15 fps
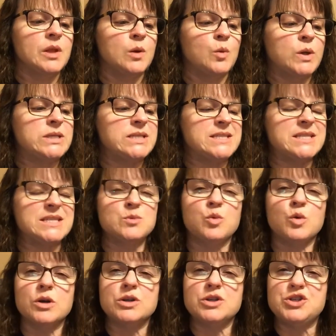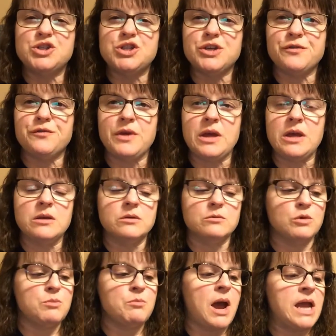What does this word jiffy
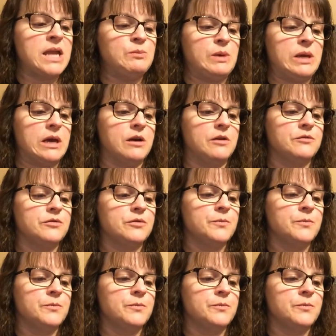remind me of?